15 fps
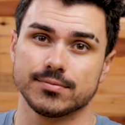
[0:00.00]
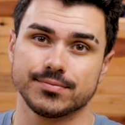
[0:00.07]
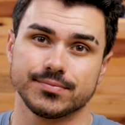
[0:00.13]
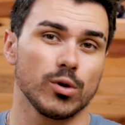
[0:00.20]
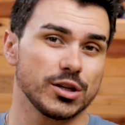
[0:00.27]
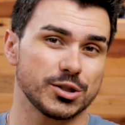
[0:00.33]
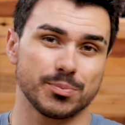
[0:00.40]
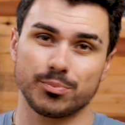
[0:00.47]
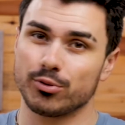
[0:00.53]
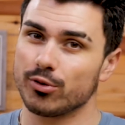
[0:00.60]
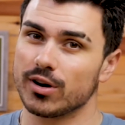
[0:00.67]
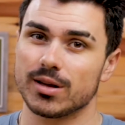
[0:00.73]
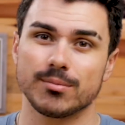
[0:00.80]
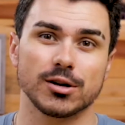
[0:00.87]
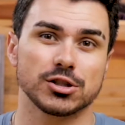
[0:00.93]
which
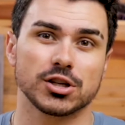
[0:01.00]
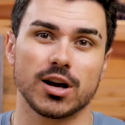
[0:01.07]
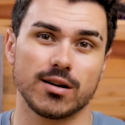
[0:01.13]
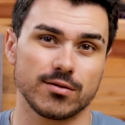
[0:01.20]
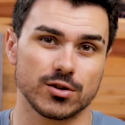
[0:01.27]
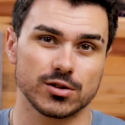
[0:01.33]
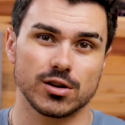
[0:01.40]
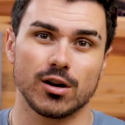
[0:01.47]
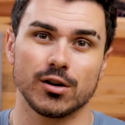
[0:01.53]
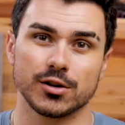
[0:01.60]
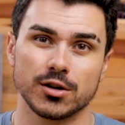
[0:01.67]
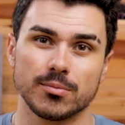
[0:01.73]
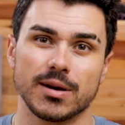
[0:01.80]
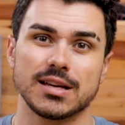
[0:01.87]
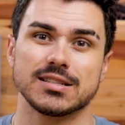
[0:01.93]
pretty much covers all
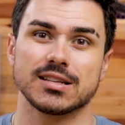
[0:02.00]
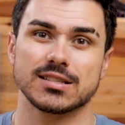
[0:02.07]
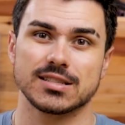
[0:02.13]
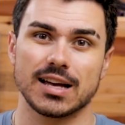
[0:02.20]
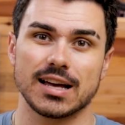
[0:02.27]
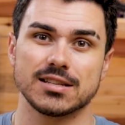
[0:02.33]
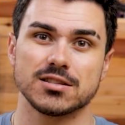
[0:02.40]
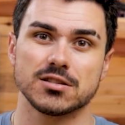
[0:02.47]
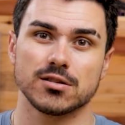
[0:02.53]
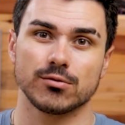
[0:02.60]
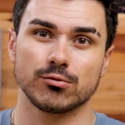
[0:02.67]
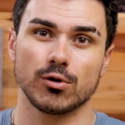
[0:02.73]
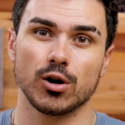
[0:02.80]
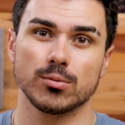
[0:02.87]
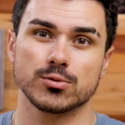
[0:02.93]
your basic sizes
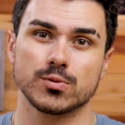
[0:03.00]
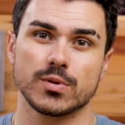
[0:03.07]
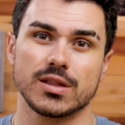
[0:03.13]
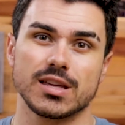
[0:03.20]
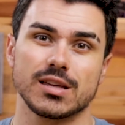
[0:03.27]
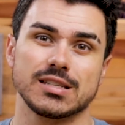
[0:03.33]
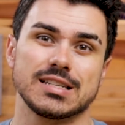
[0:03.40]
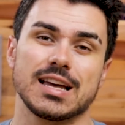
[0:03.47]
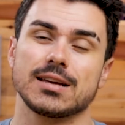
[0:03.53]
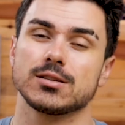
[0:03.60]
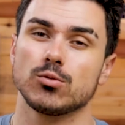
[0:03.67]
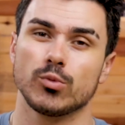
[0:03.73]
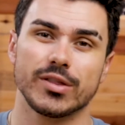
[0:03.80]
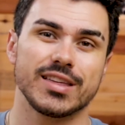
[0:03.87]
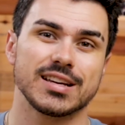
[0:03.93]
of ropes, with
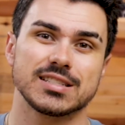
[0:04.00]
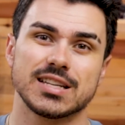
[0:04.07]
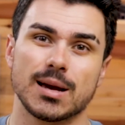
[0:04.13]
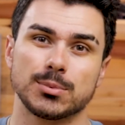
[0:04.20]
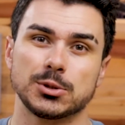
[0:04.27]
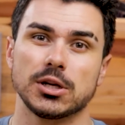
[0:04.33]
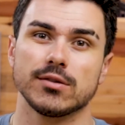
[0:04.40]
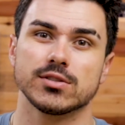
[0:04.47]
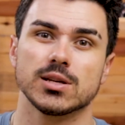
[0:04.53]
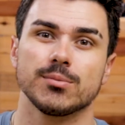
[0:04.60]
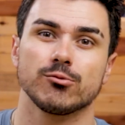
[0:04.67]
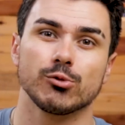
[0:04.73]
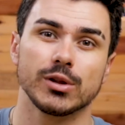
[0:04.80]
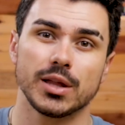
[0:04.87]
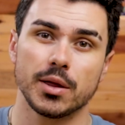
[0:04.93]
the exception of
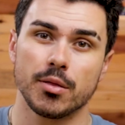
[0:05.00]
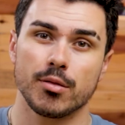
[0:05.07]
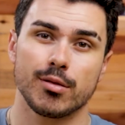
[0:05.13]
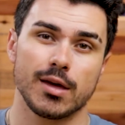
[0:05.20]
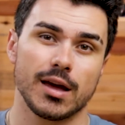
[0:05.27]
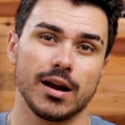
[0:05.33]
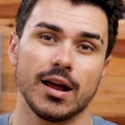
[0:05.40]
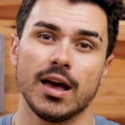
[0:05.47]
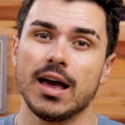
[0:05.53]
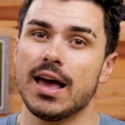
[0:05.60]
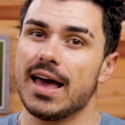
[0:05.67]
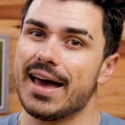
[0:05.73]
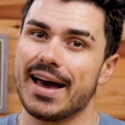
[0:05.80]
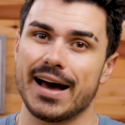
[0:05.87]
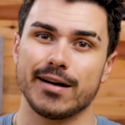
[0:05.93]
some really thin
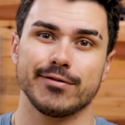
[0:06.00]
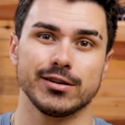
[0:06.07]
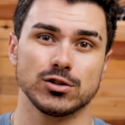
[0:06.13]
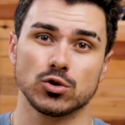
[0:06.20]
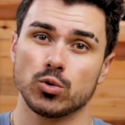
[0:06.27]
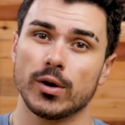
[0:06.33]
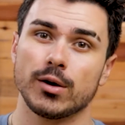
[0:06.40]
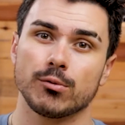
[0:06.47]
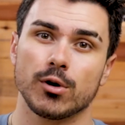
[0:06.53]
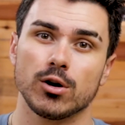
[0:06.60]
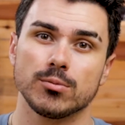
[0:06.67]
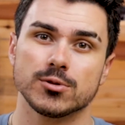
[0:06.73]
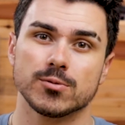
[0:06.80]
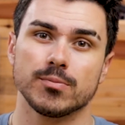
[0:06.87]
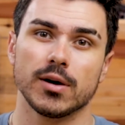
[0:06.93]
half and twin
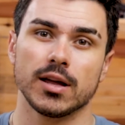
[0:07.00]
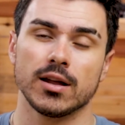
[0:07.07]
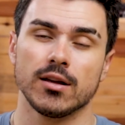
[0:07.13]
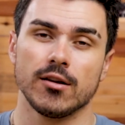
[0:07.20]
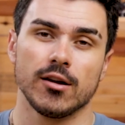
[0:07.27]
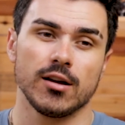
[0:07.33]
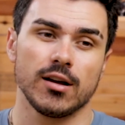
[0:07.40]
ropes, but